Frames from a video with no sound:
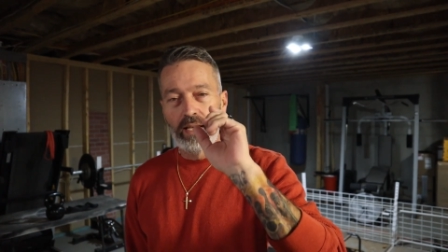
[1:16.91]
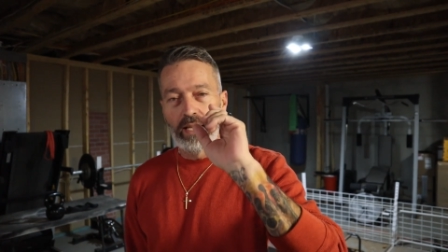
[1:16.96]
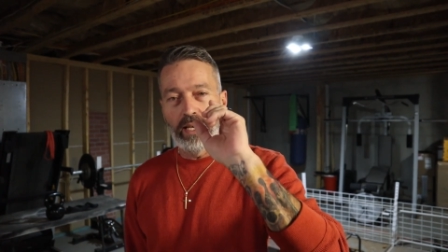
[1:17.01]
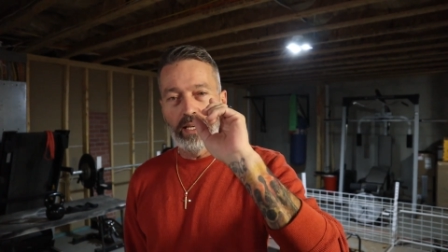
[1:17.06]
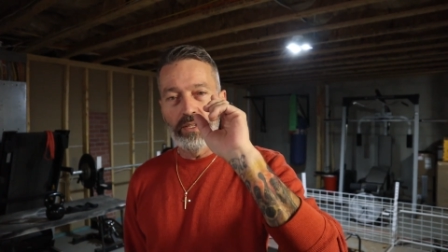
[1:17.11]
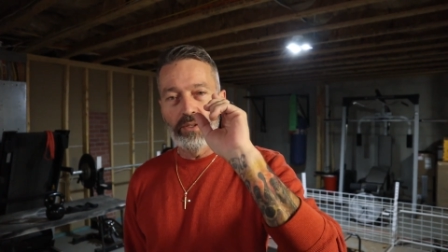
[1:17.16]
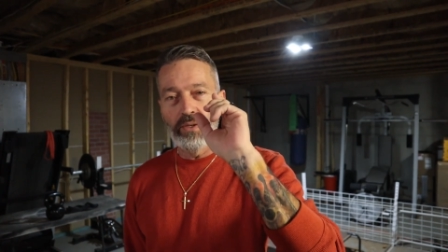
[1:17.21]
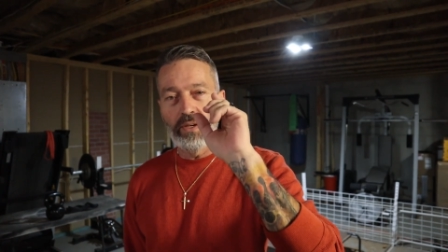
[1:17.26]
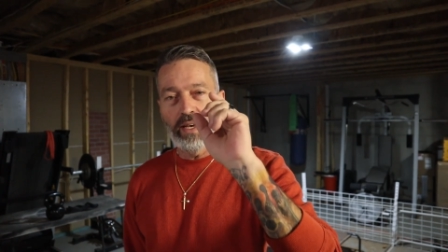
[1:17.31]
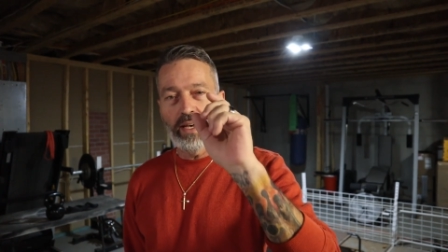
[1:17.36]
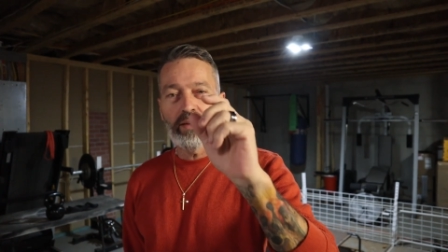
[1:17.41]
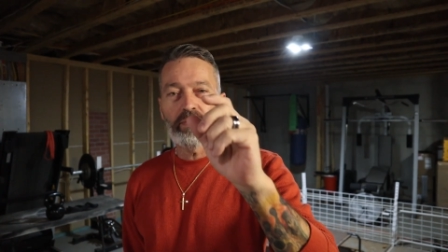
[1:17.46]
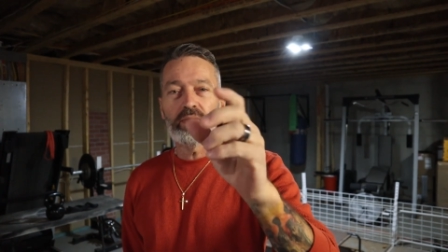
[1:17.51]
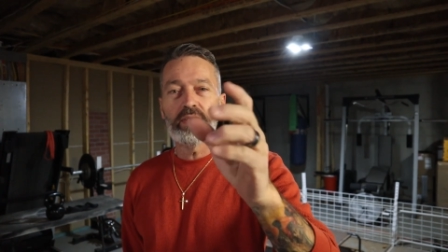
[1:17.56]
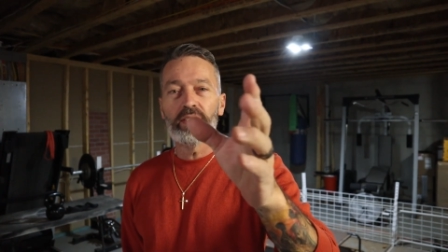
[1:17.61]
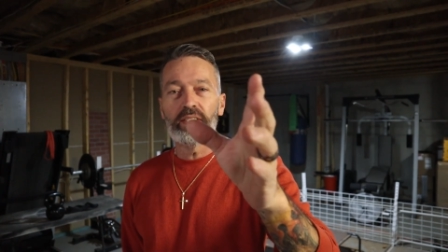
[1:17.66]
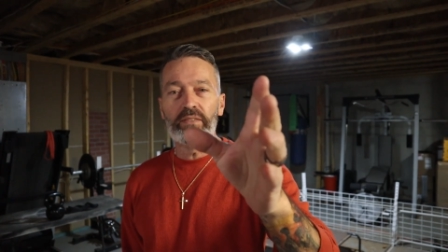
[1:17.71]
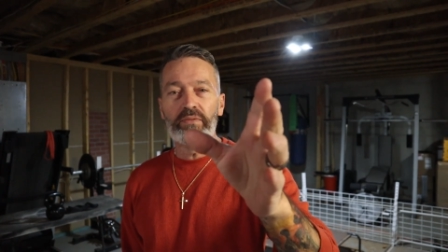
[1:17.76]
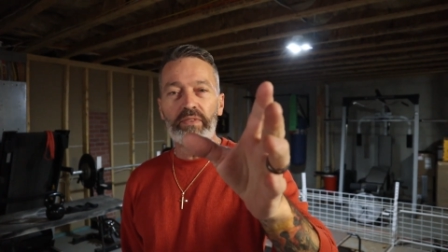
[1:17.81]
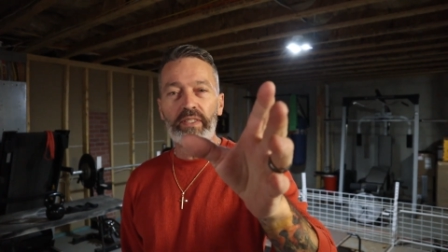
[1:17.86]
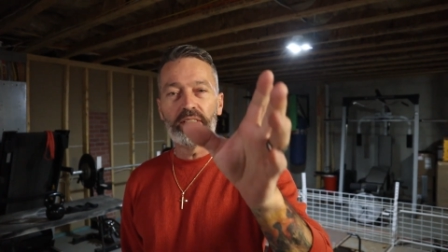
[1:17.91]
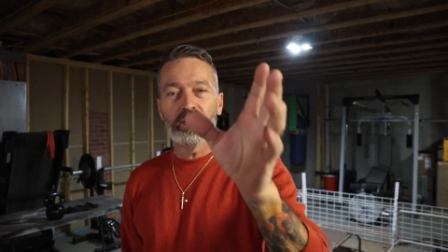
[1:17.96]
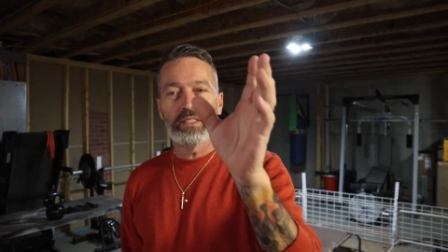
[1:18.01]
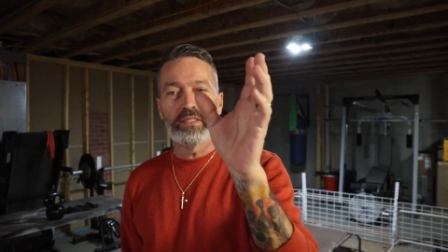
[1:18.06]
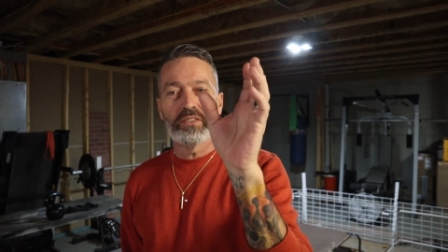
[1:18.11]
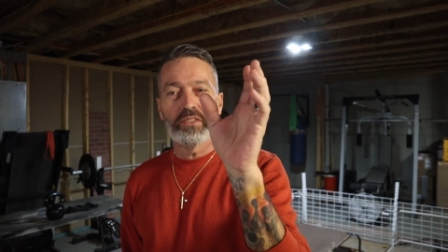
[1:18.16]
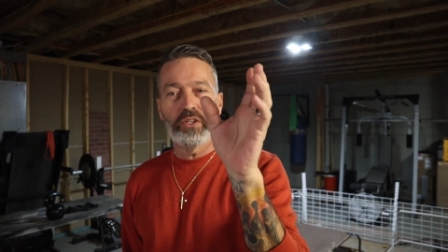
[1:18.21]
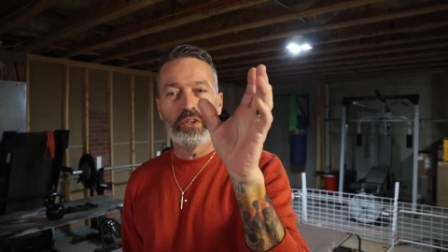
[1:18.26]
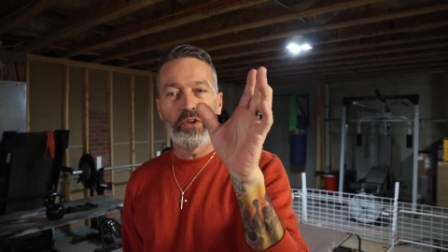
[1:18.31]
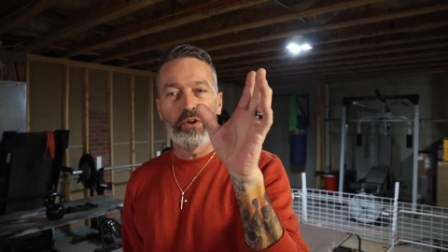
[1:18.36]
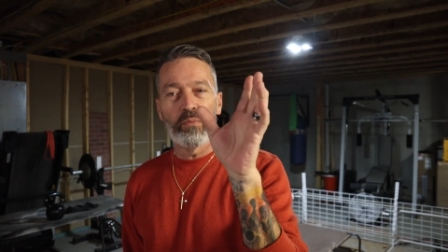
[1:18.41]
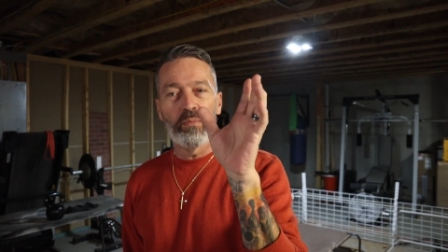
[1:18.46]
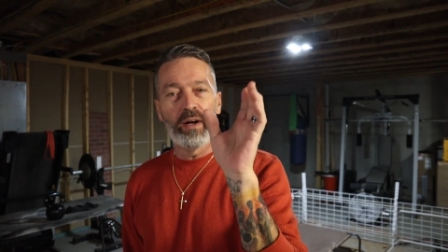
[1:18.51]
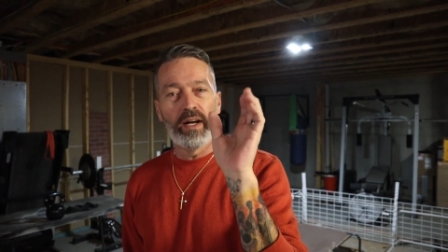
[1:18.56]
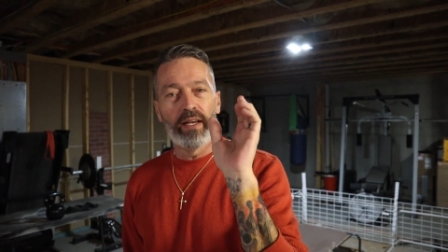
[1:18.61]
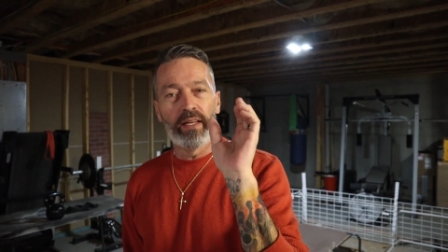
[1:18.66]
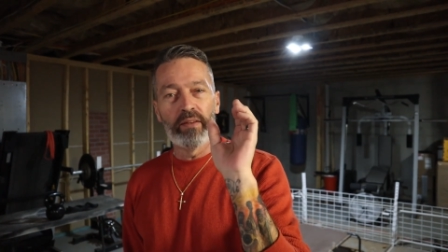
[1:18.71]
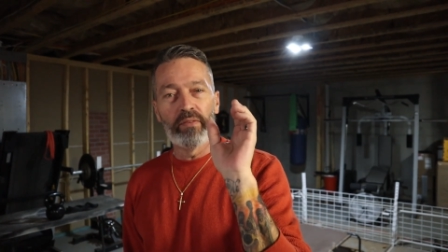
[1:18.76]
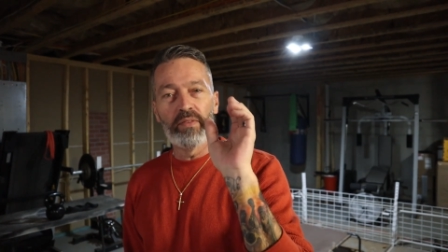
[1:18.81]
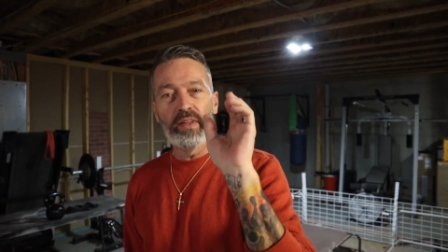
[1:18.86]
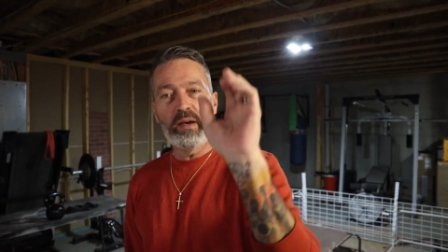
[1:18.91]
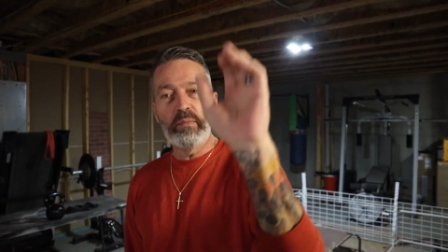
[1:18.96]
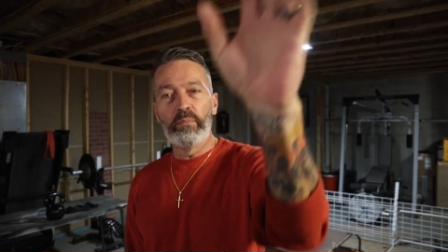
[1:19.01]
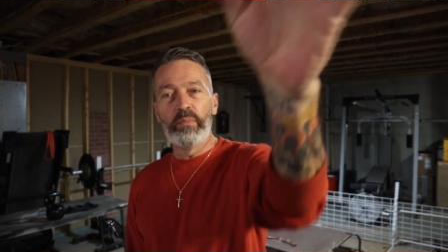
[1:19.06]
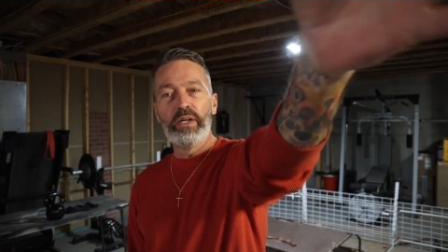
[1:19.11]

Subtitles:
and you have these visions in your mind of that